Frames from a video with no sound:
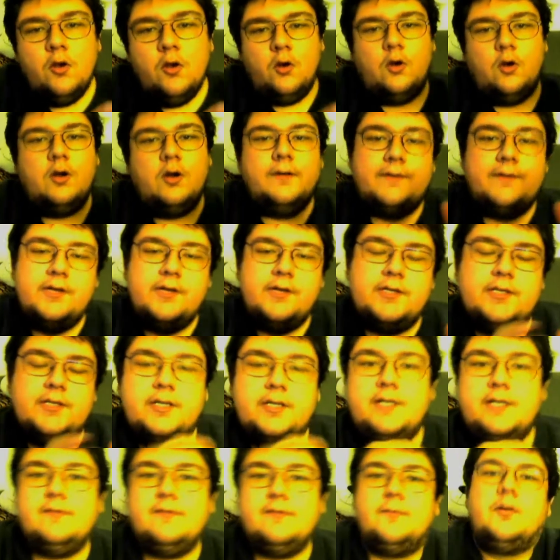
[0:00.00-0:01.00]
or if there's
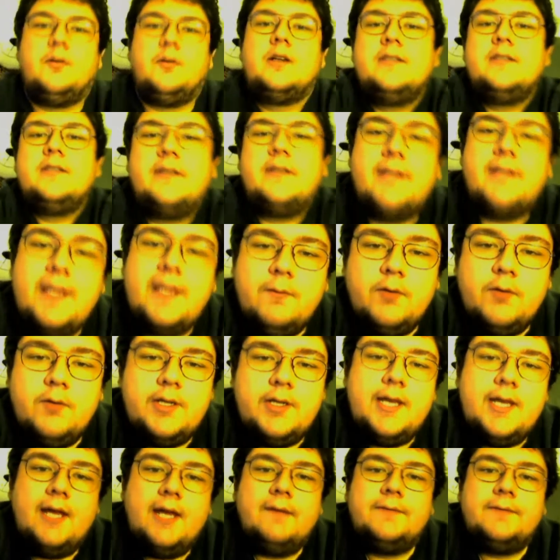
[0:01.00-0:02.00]
different parts of the game where
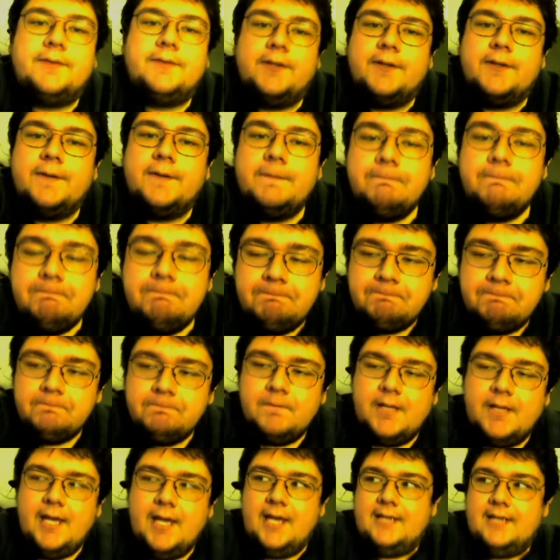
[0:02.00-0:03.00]
you have to
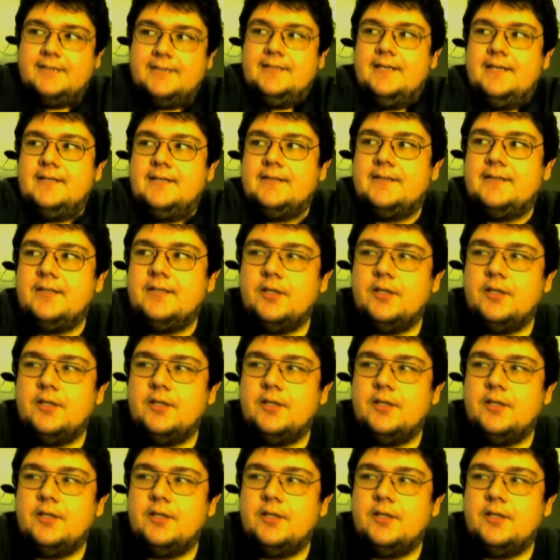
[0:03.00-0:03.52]
access.